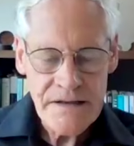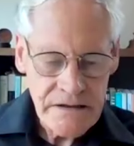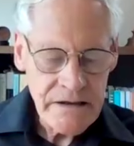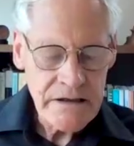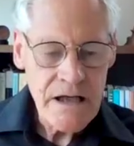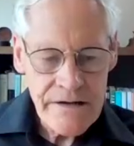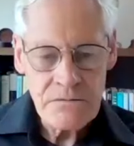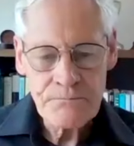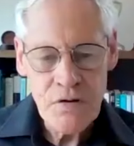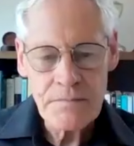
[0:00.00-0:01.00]
I mean, you get
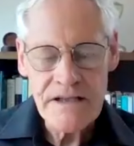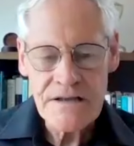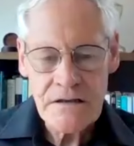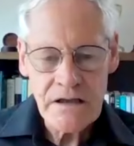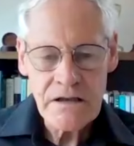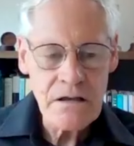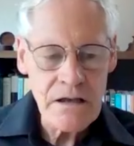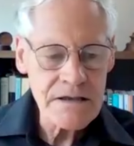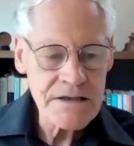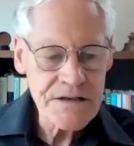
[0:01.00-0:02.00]
other properties like
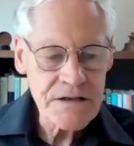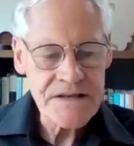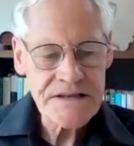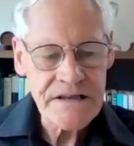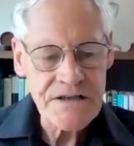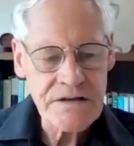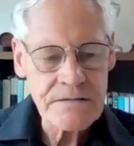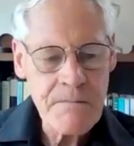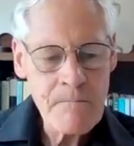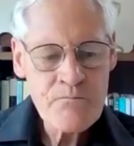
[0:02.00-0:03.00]
high surface
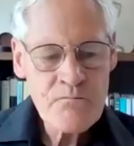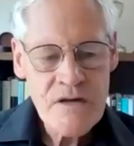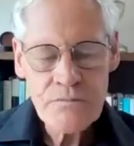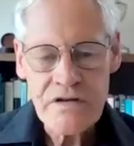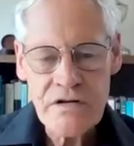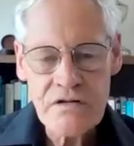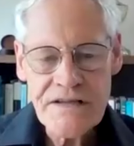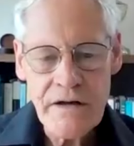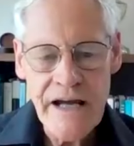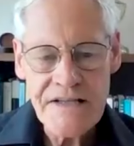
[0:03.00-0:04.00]
tension, but it
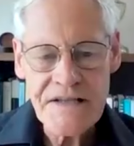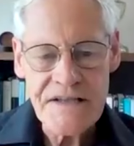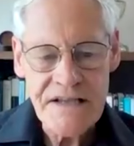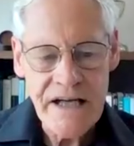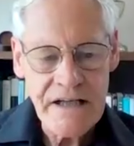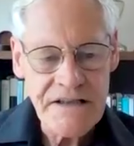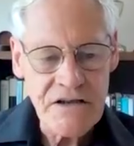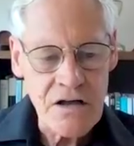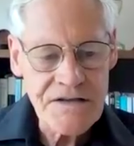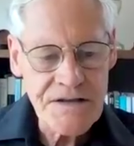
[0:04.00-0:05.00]
also has these
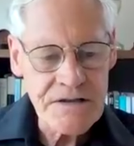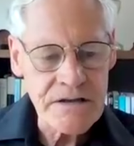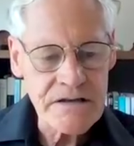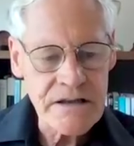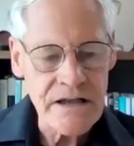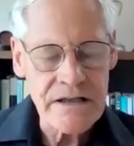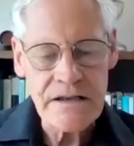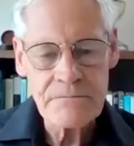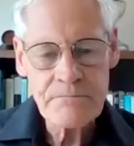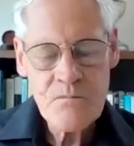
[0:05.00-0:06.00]
antioxidant
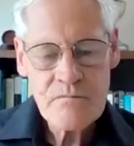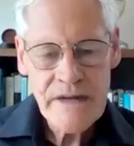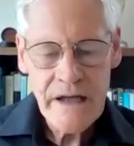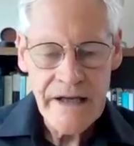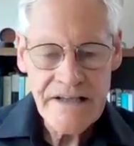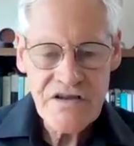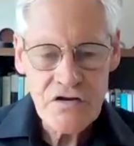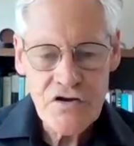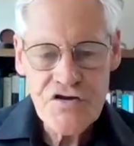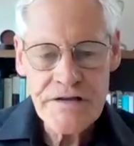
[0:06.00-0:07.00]
and
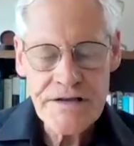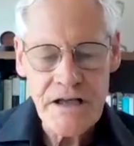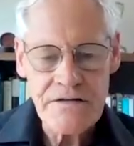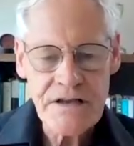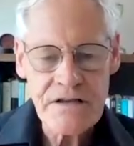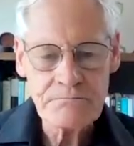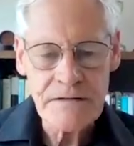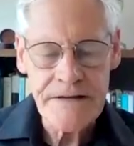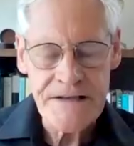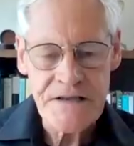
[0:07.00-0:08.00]
exclusion zones. So
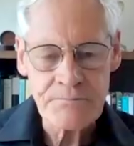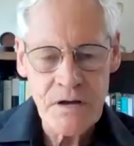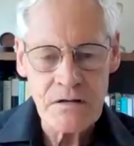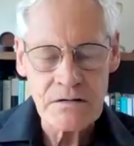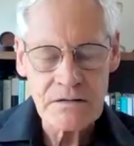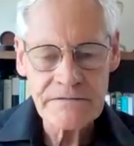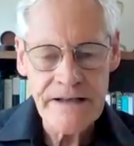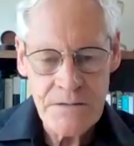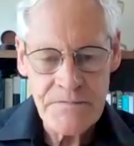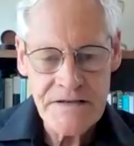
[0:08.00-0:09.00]
Professor Pollock,
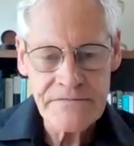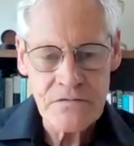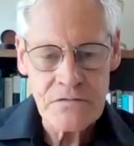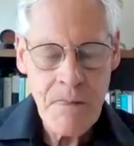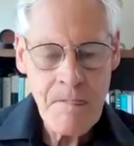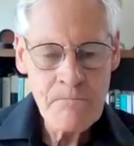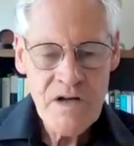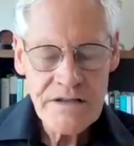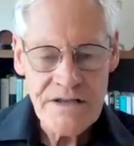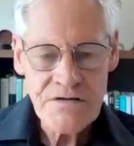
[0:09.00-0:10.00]
famous for
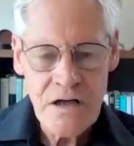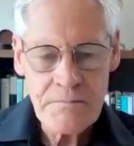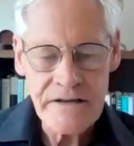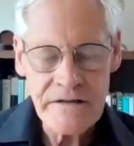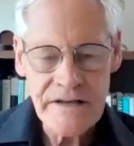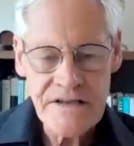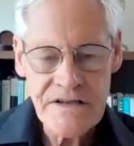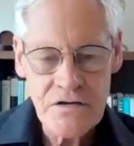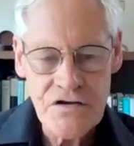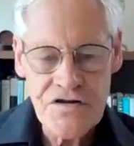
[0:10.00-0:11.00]
describing the
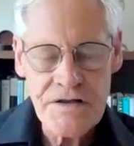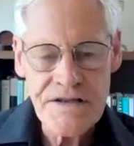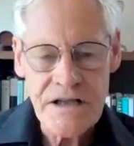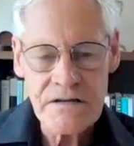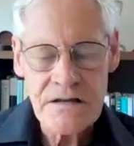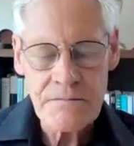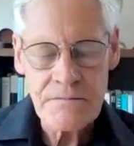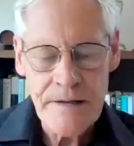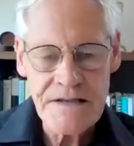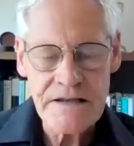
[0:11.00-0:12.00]
exclusion zone
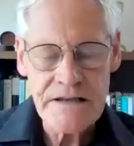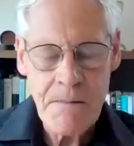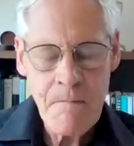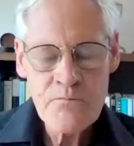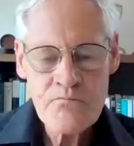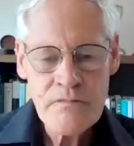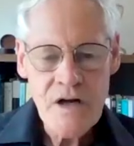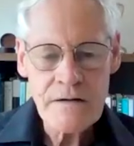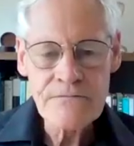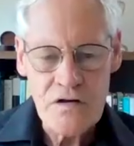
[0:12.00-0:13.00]
capacity
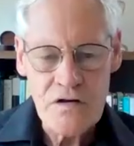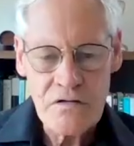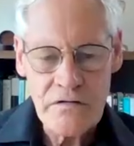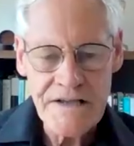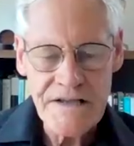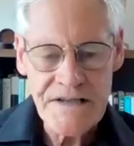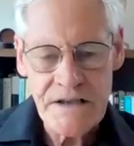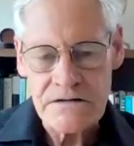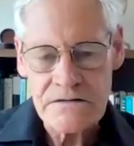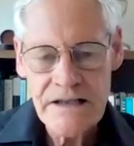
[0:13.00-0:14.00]
of water around your
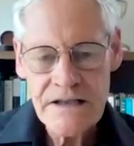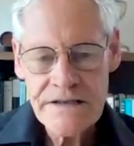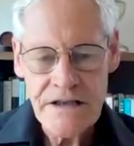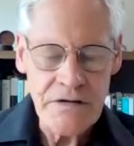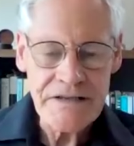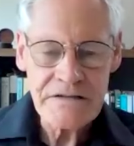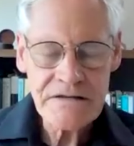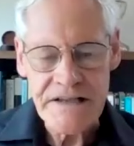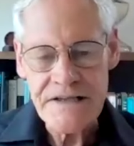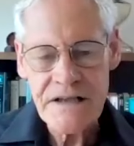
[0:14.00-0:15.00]
cell. So it
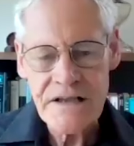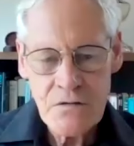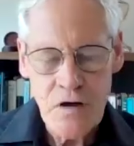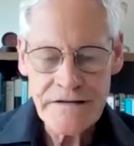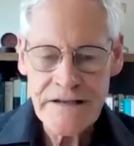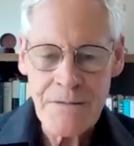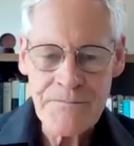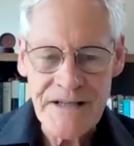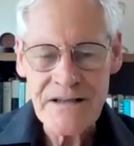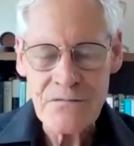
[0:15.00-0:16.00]
says what
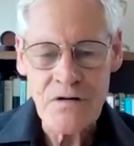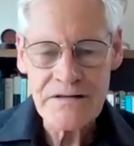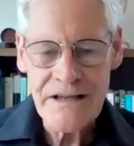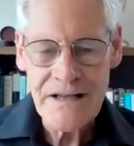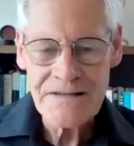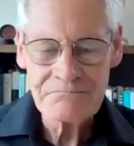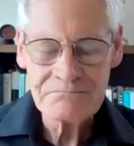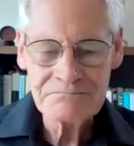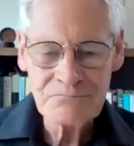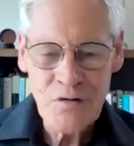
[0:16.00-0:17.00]
comes in and what
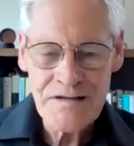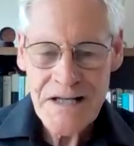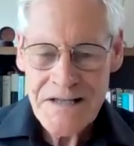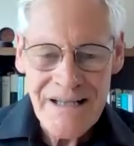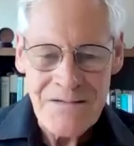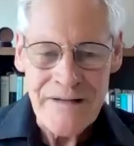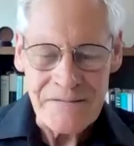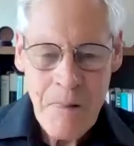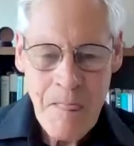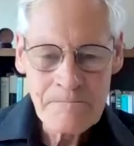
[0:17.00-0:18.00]
doesn't come in.